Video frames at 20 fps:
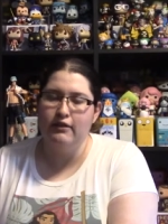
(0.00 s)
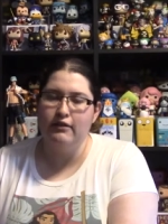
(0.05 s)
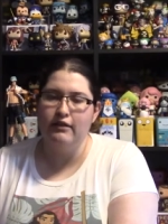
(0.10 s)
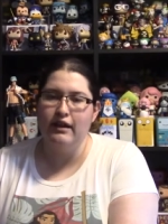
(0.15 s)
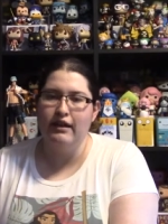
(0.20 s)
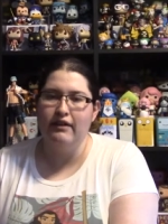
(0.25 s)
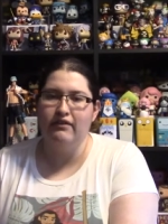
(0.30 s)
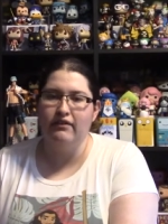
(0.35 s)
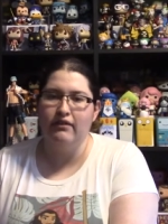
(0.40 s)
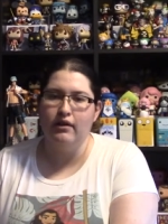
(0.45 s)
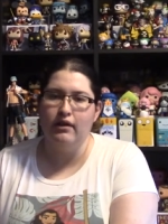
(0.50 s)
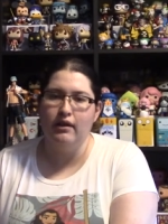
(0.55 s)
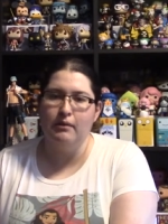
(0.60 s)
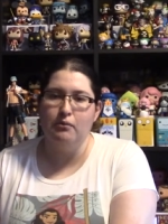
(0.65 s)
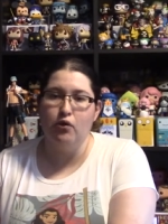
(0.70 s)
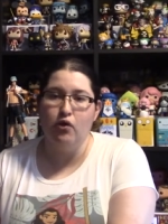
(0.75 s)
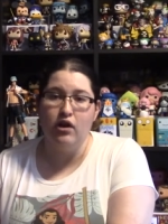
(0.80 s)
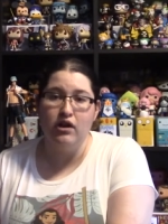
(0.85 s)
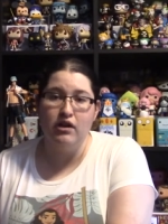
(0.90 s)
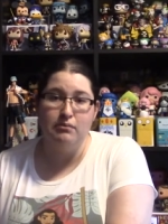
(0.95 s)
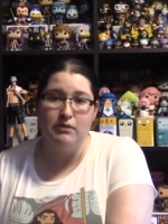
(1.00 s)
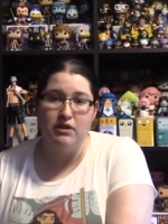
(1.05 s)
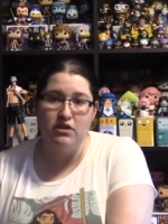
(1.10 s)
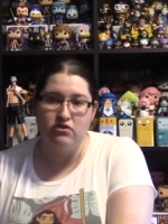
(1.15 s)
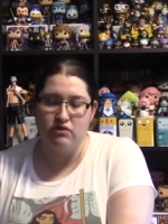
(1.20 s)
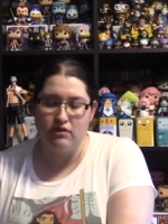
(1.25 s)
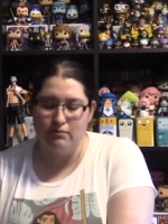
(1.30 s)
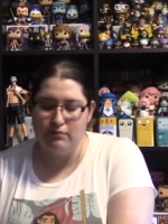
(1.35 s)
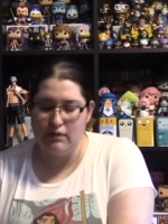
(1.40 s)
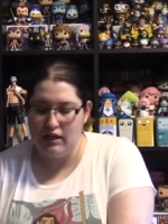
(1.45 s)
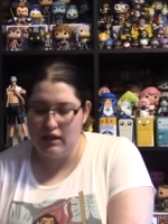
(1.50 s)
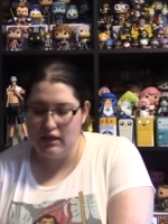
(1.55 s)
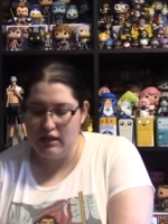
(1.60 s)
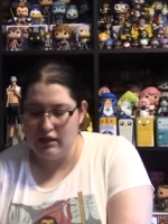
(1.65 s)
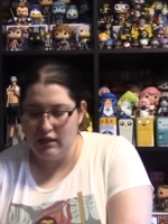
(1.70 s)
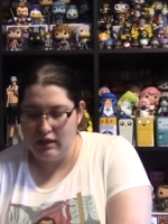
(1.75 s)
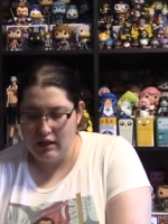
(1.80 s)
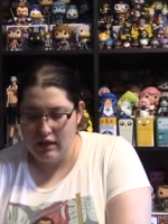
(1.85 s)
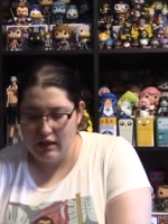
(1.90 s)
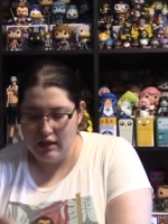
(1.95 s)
You have uh, Moana Mystery Mini,